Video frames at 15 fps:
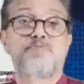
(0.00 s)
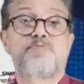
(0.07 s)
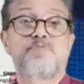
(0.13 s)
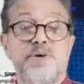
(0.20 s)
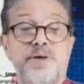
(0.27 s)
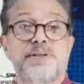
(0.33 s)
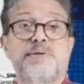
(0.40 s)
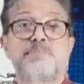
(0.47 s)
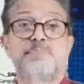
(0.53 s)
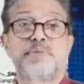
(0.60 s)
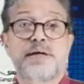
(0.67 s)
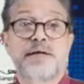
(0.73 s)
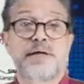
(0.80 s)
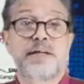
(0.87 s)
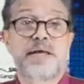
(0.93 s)
further
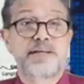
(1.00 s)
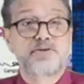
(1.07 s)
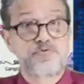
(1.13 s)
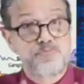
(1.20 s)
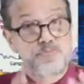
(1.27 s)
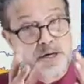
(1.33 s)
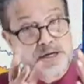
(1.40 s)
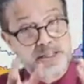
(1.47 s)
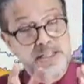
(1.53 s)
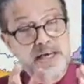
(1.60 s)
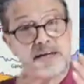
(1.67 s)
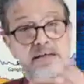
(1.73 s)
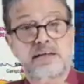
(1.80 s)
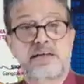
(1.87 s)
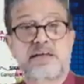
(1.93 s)
build, and you built
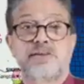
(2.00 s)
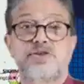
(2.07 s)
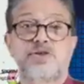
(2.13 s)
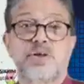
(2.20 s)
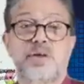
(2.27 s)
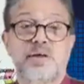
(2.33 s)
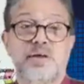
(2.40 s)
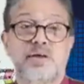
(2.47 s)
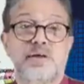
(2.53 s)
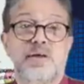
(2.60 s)
that the